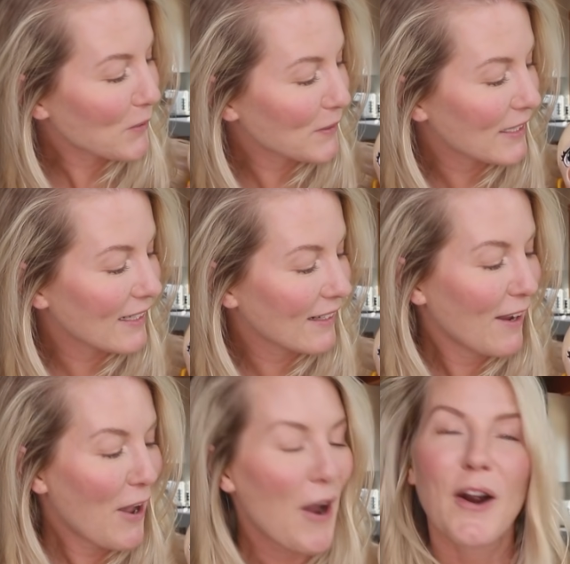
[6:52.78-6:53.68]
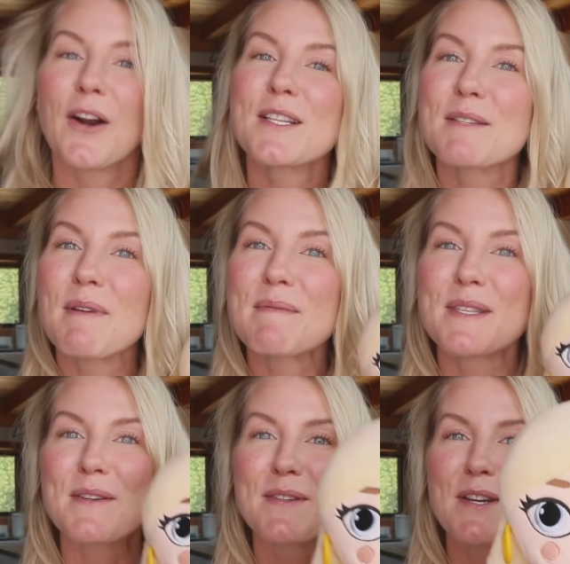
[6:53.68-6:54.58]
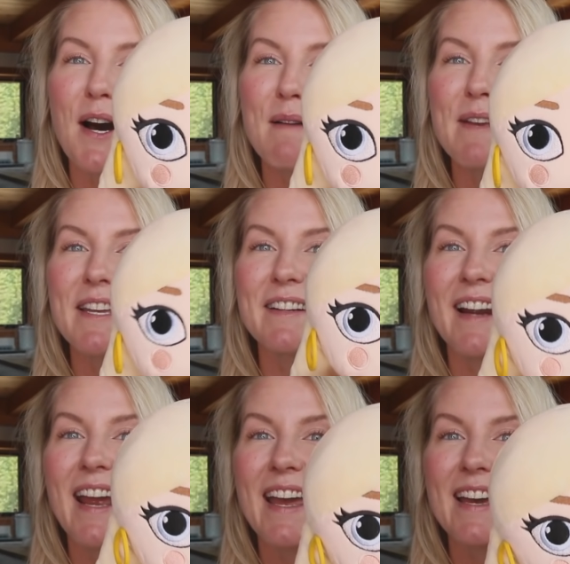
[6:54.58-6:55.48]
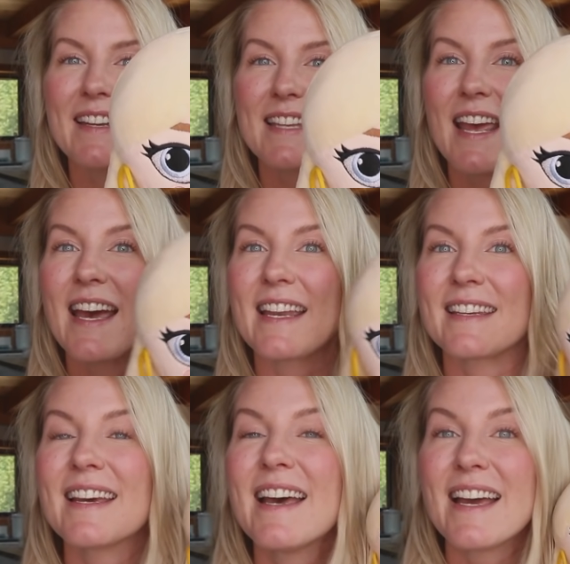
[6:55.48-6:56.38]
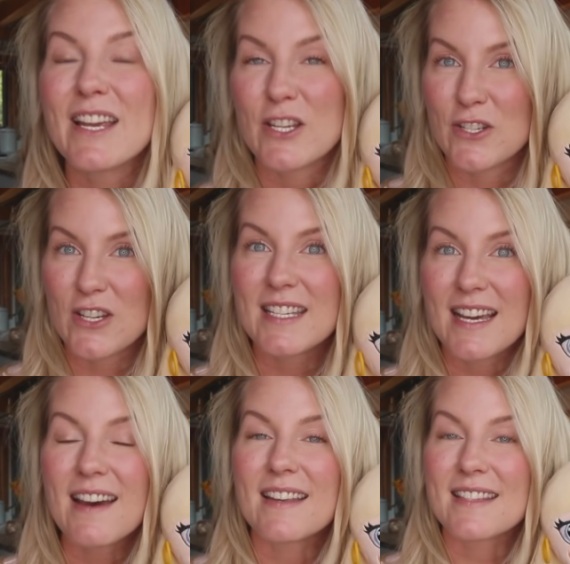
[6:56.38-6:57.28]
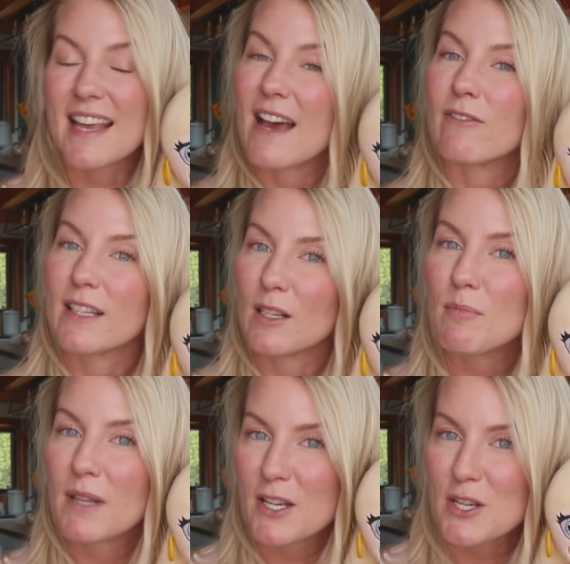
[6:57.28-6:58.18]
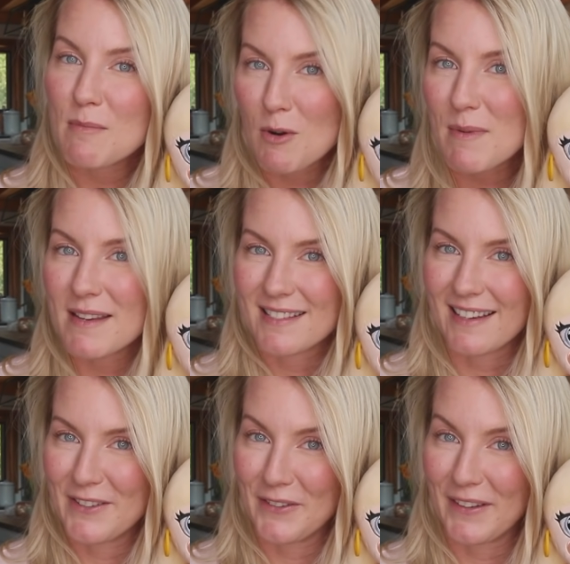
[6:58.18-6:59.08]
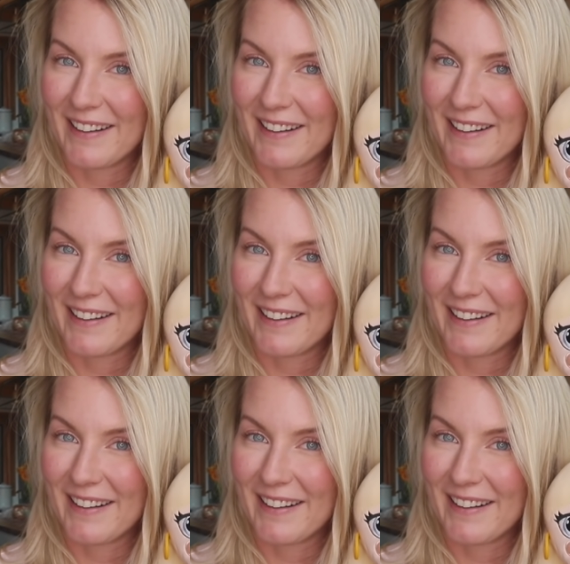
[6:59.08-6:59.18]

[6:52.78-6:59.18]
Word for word: holding her swimsuit top in her hand and she does have little plushy boobies under